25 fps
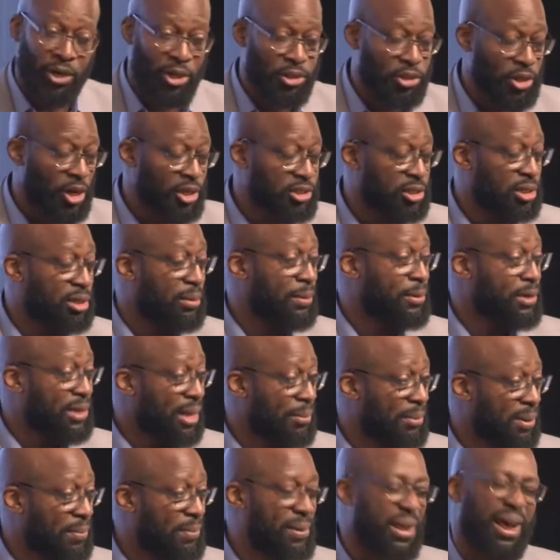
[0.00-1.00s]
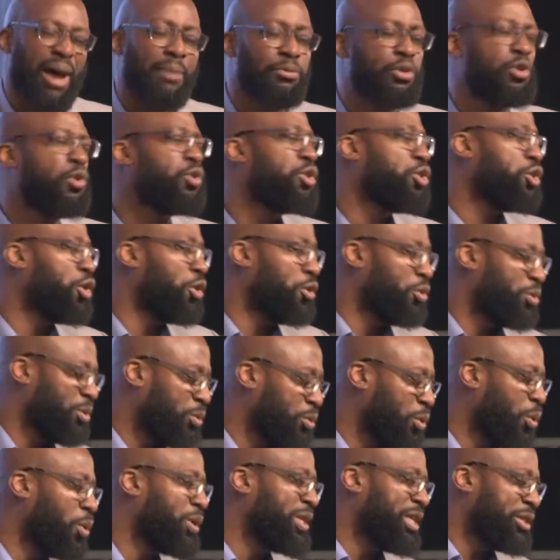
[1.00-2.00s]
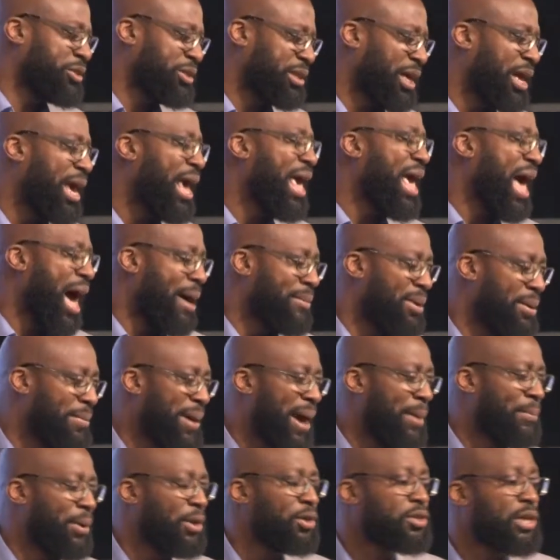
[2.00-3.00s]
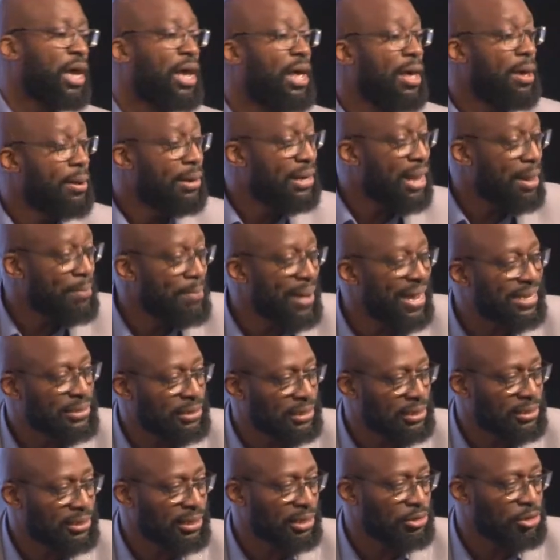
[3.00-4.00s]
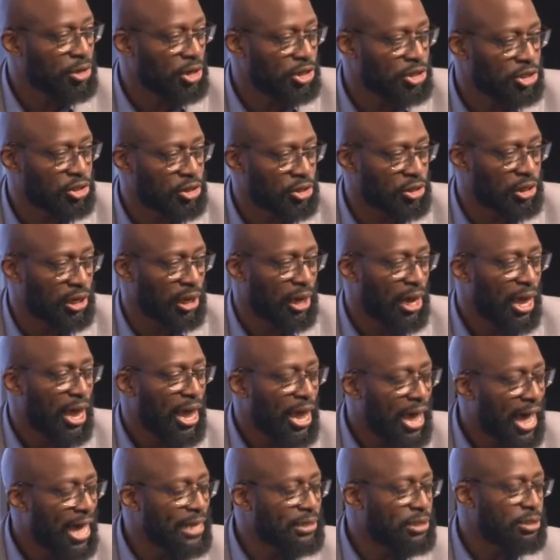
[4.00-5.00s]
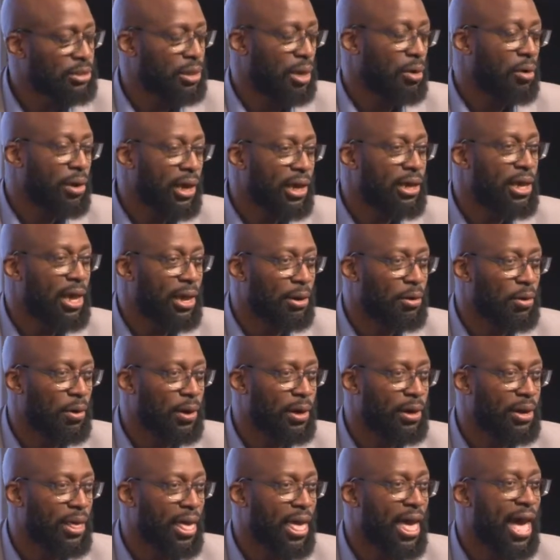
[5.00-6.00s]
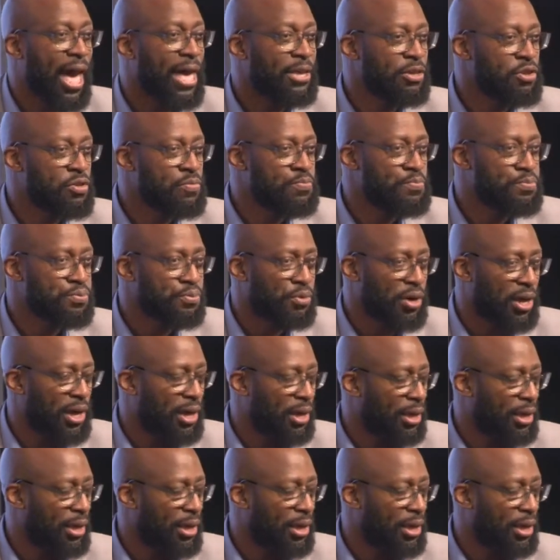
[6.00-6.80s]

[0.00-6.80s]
to touch the knee because you won't need to say I'm a man, but you say, let my sister touch your knee. And she said, okay, yeah, go ahead. And you pray.